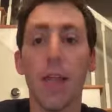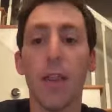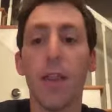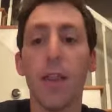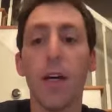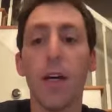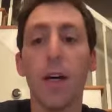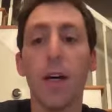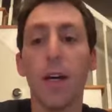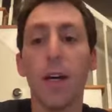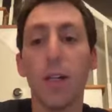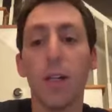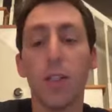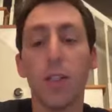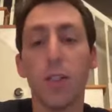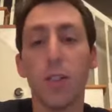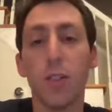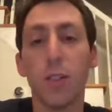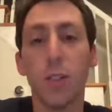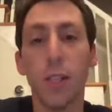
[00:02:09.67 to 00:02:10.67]
The
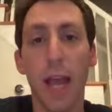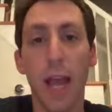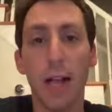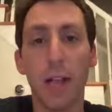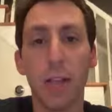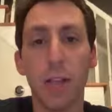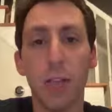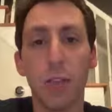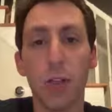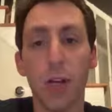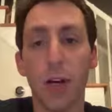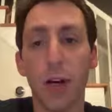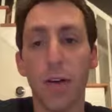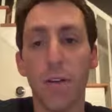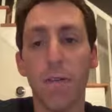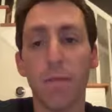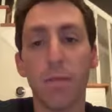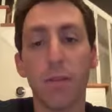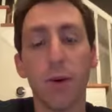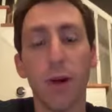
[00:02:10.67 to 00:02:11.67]
challenge
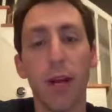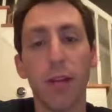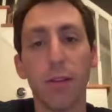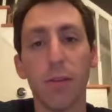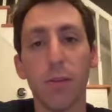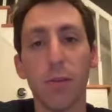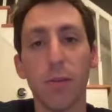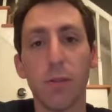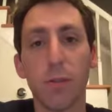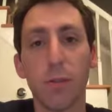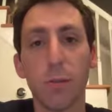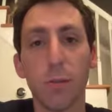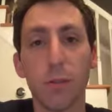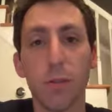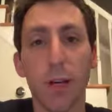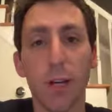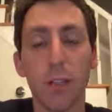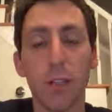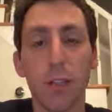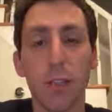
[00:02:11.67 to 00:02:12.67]
of proactive observable
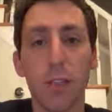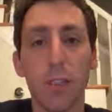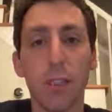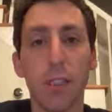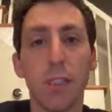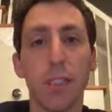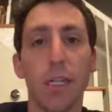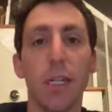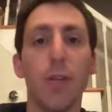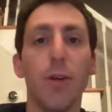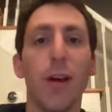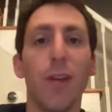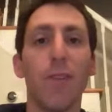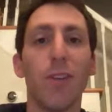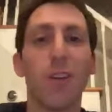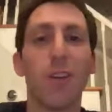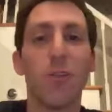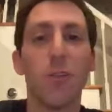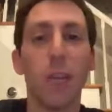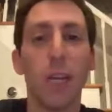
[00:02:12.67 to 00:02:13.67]
directions is that you have
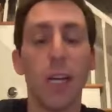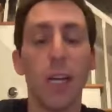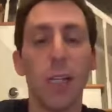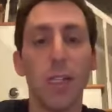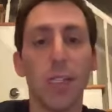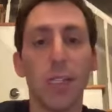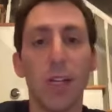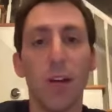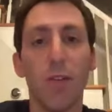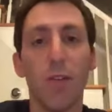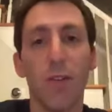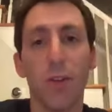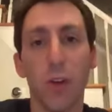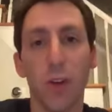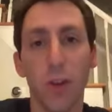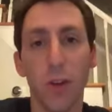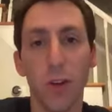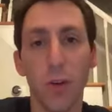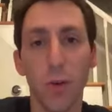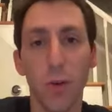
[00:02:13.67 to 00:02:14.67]
to create a
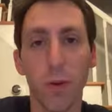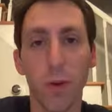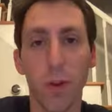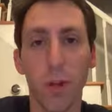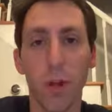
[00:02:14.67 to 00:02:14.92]
self-cue.